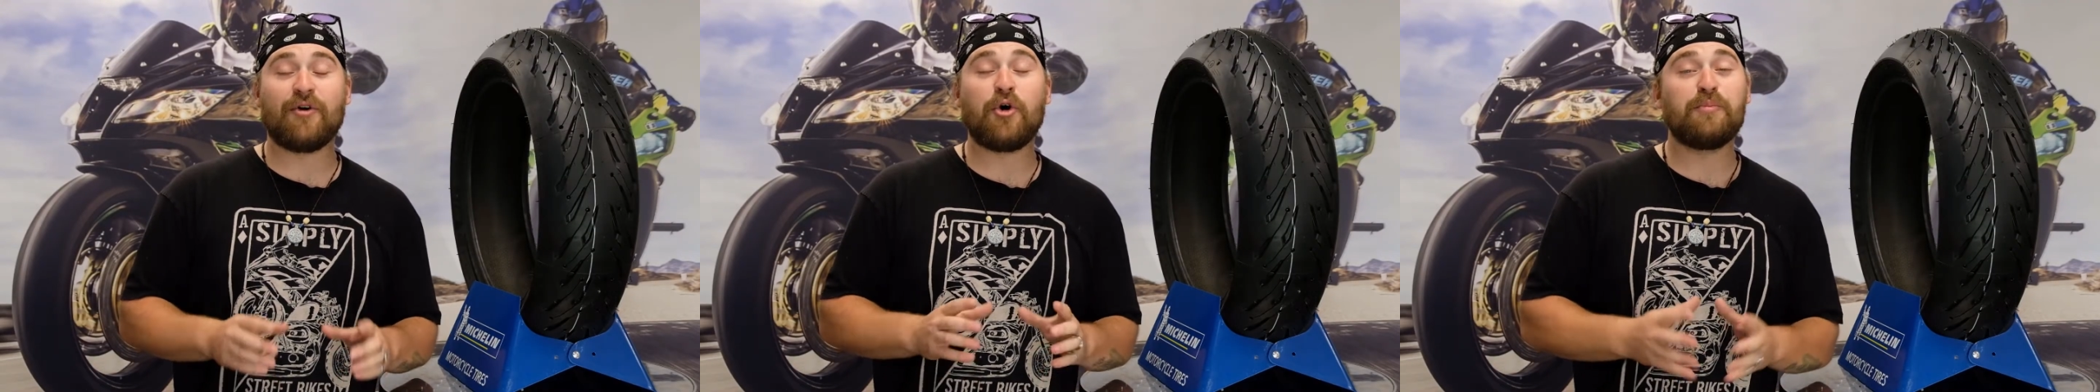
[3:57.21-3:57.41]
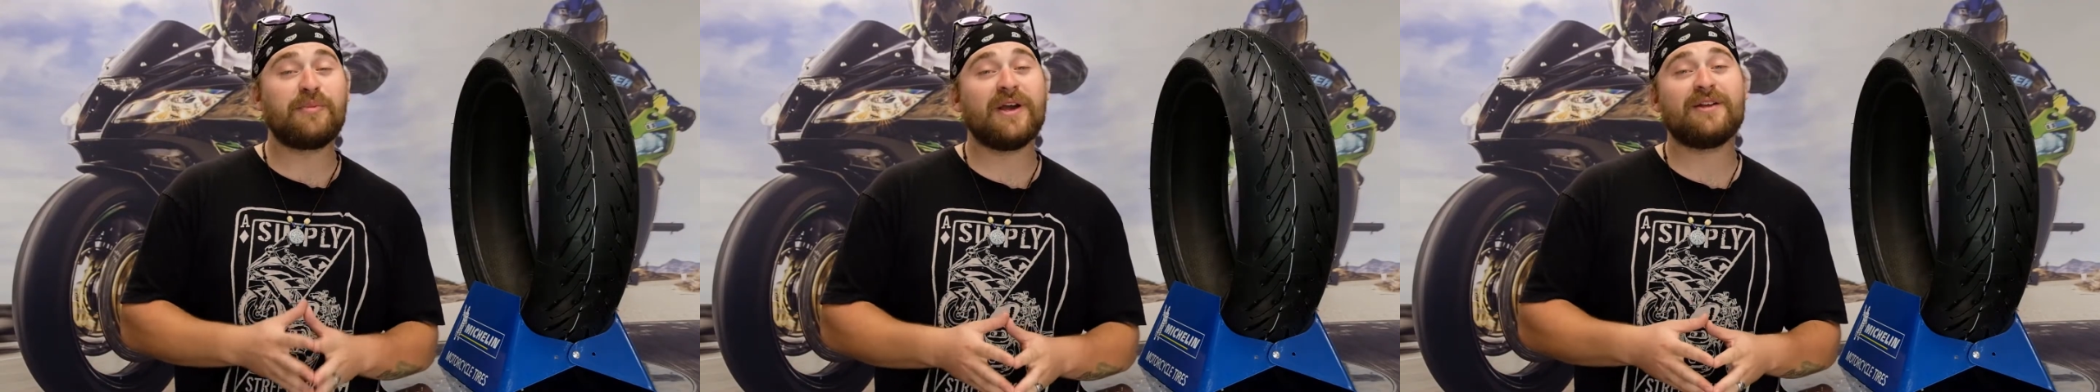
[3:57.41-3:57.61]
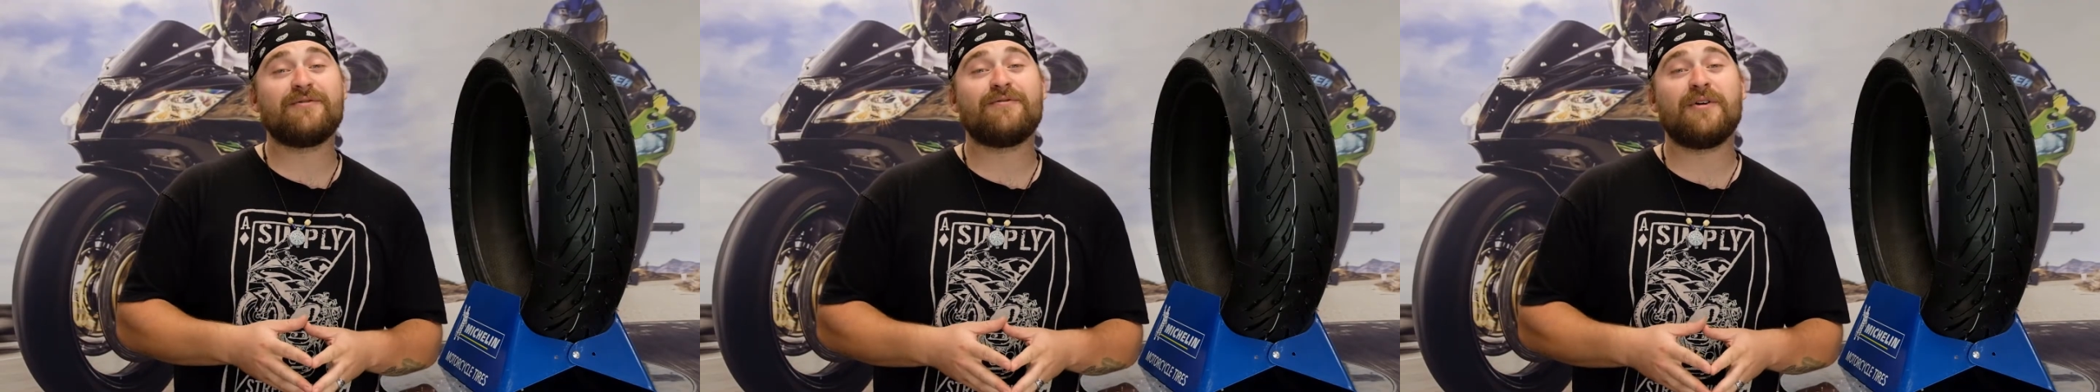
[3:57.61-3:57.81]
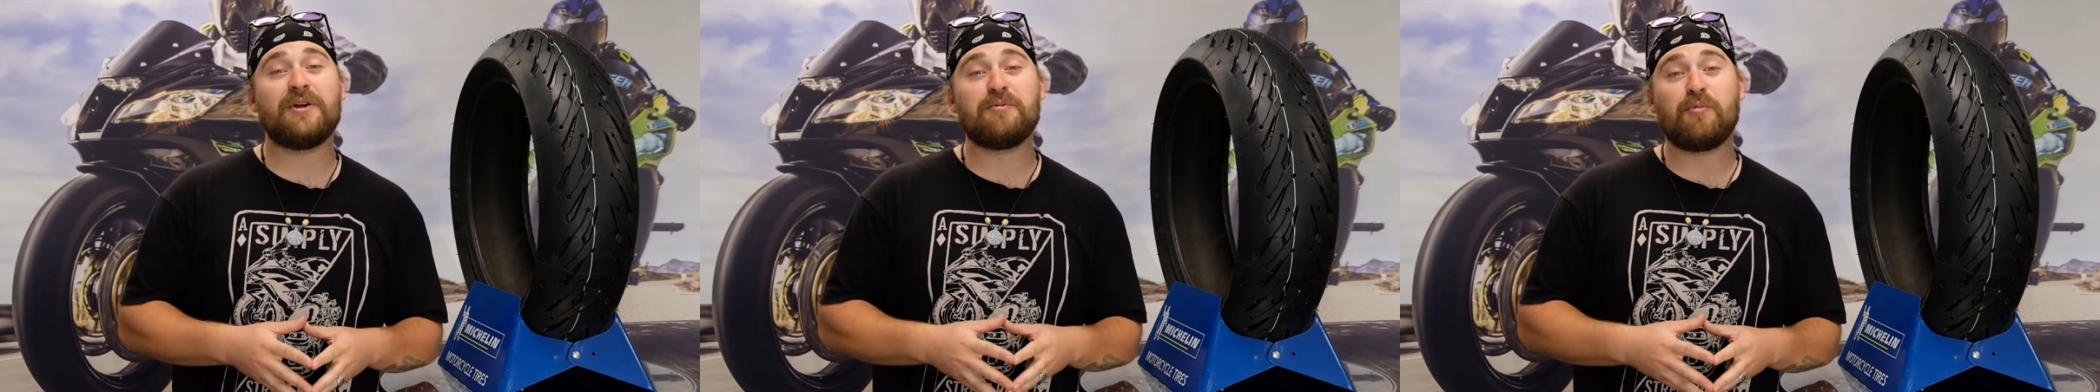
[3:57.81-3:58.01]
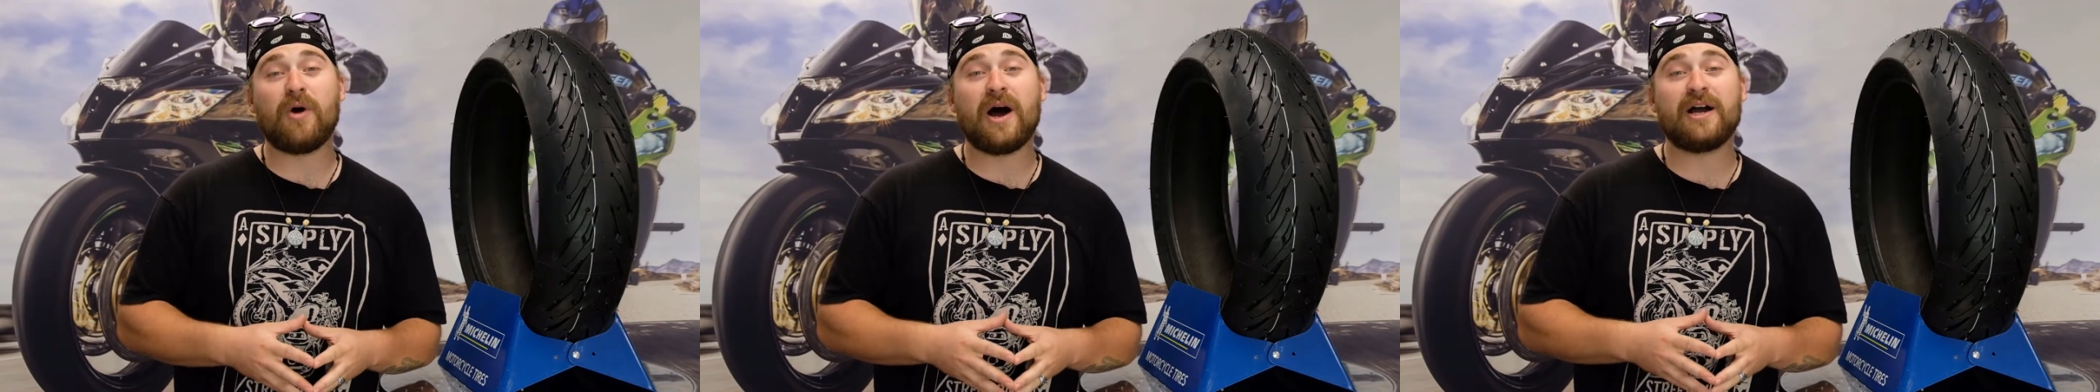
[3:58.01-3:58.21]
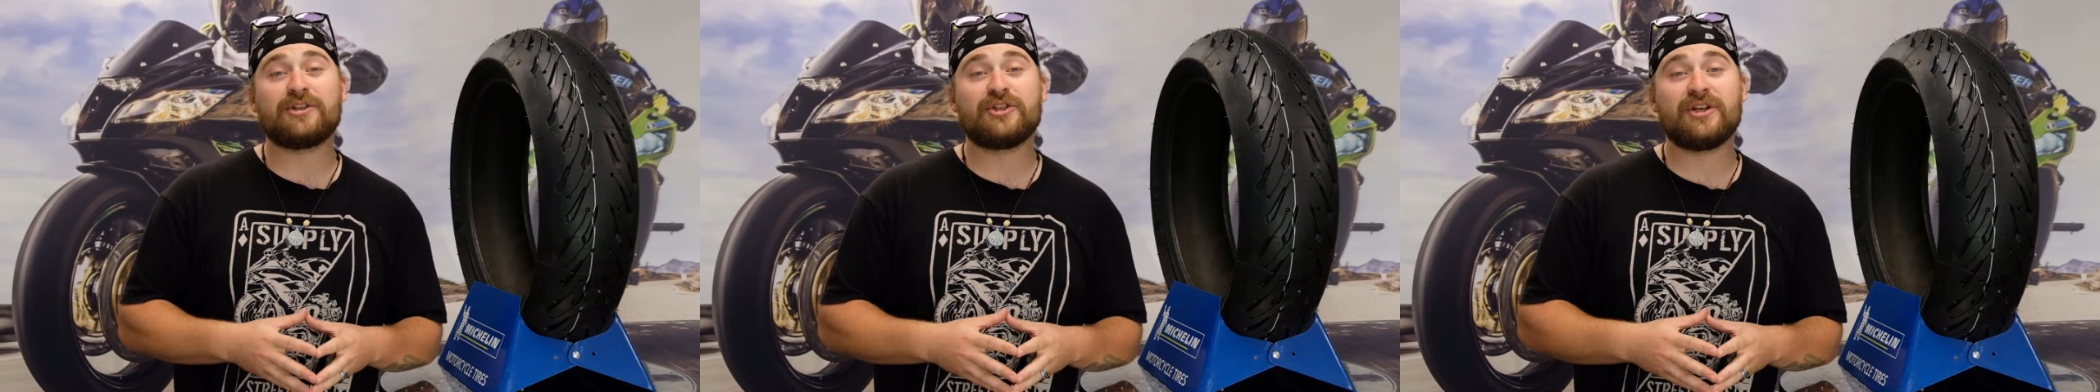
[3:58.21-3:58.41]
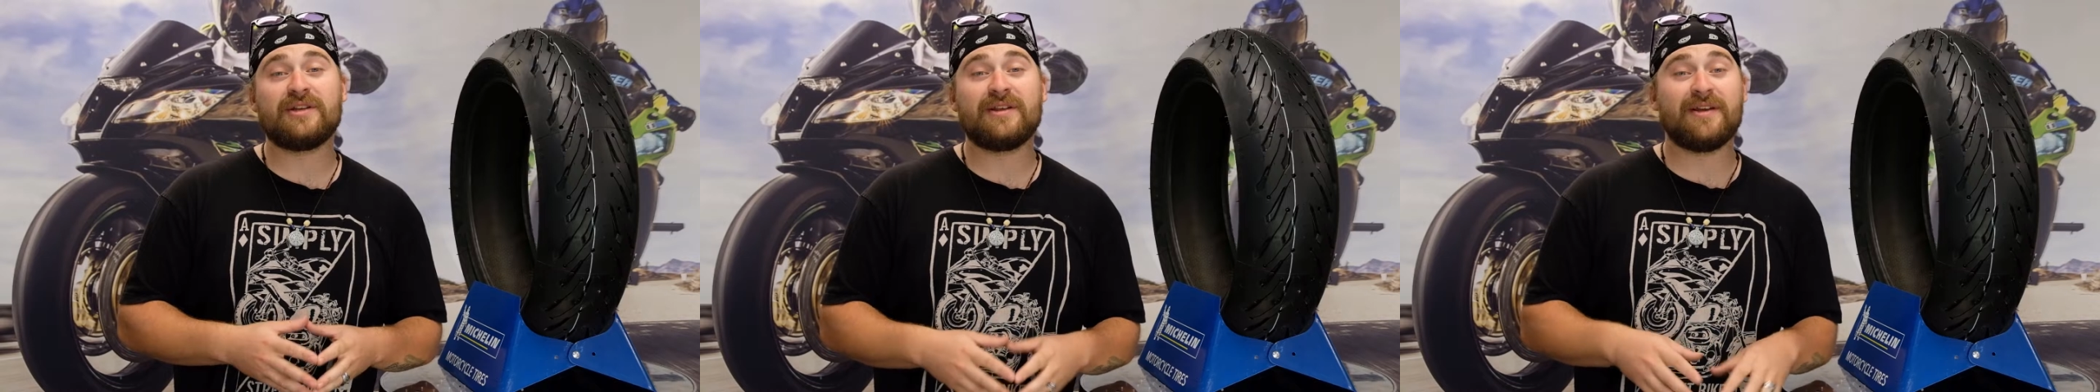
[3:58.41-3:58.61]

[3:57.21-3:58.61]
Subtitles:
Hope you had fun watching.